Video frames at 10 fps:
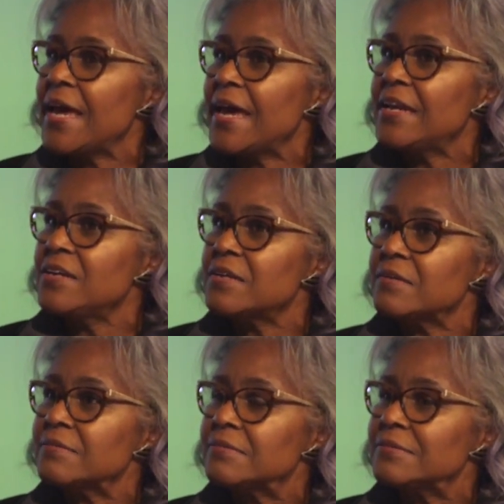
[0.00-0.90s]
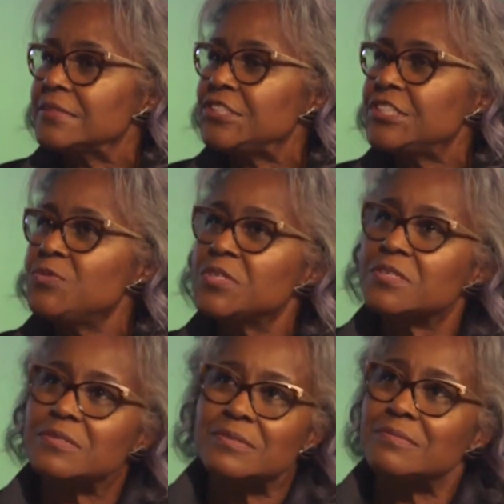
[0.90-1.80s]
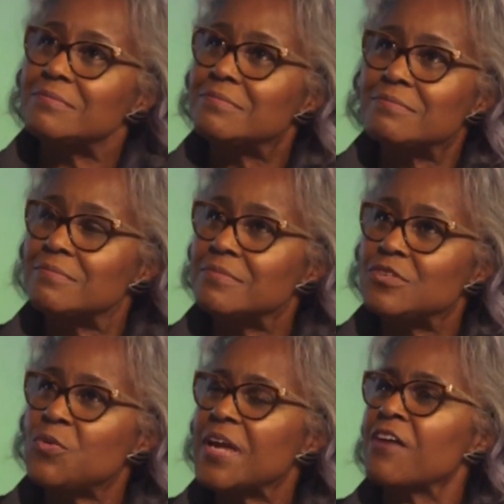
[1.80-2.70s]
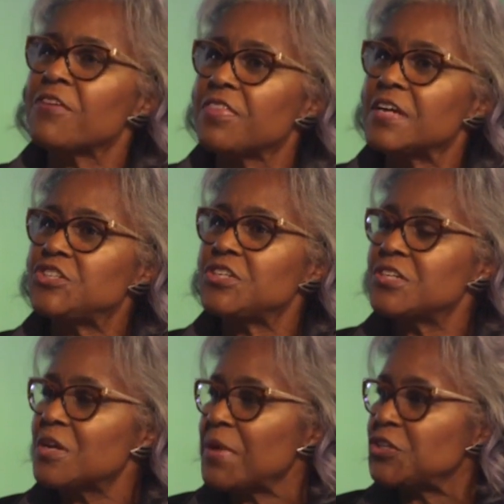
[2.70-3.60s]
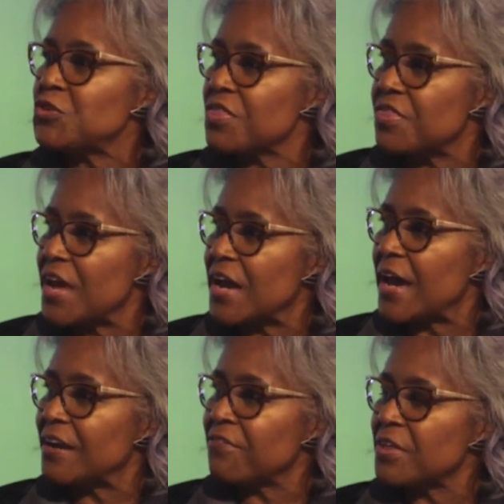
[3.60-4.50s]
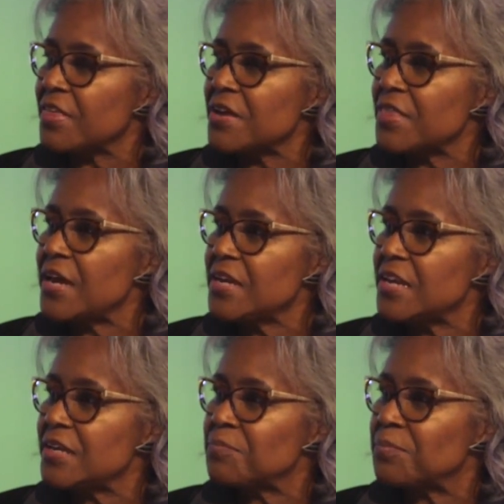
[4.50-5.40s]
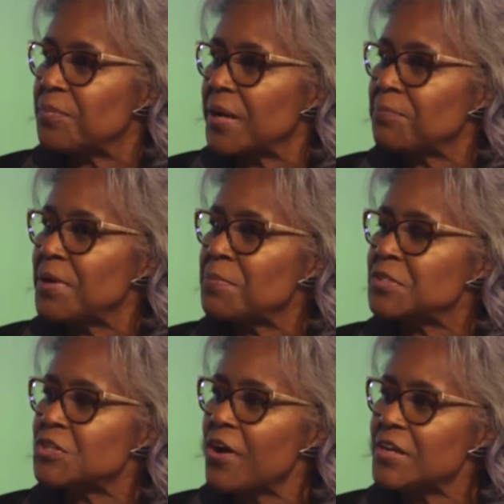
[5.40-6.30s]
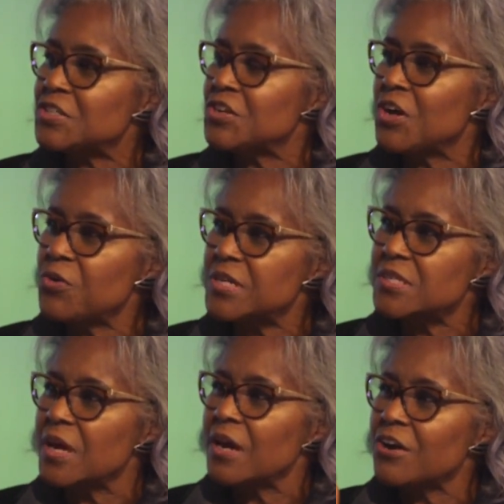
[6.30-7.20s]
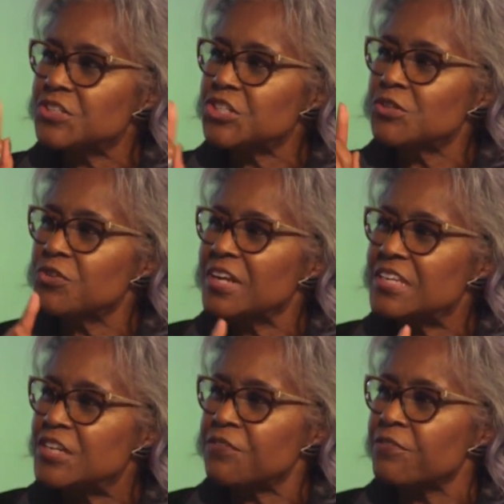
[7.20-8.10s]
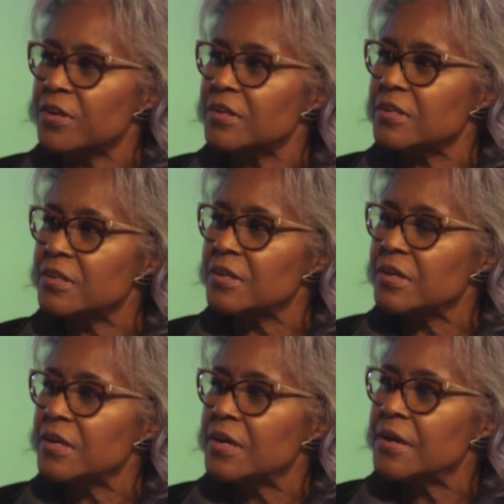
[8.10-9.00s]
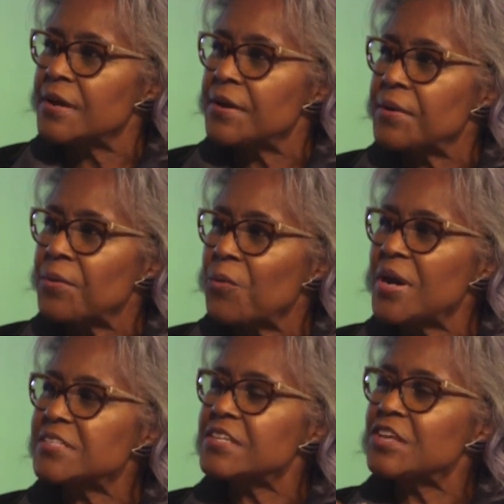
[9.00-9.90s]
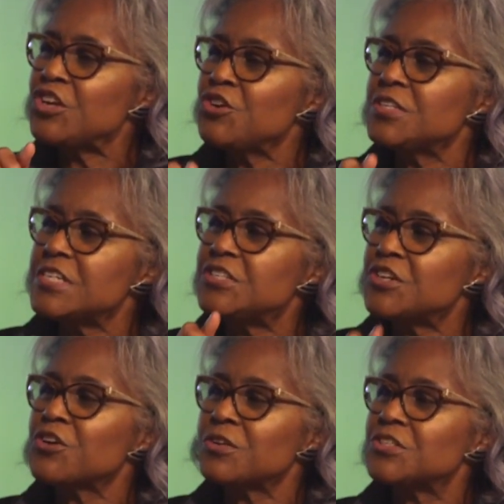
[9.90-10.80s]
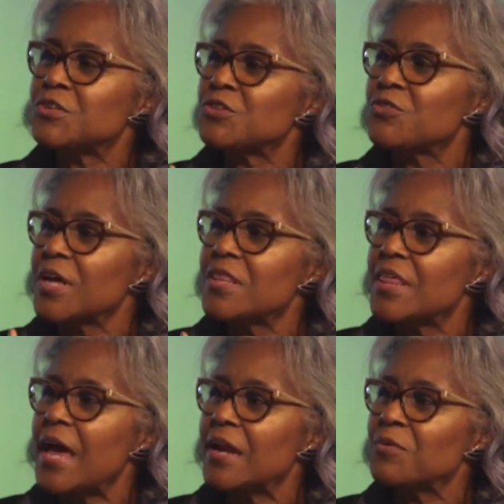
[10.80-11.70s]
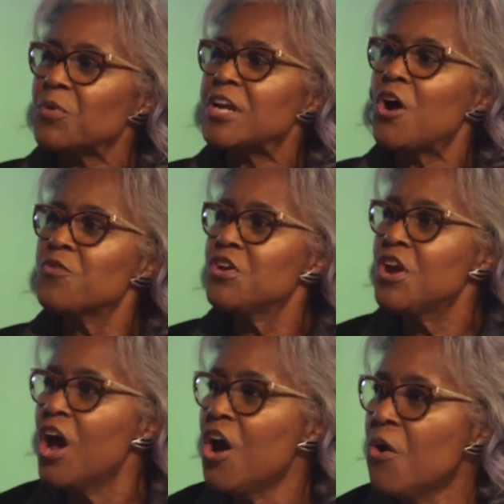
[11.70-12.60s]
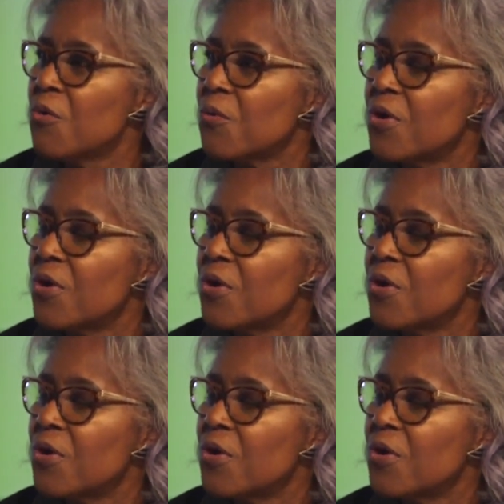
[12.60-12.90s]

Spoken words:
And she was doing everything she could to make sure they got everything they needed. But people started to notice her children are different. What is it that you're teaching your children that we don't know?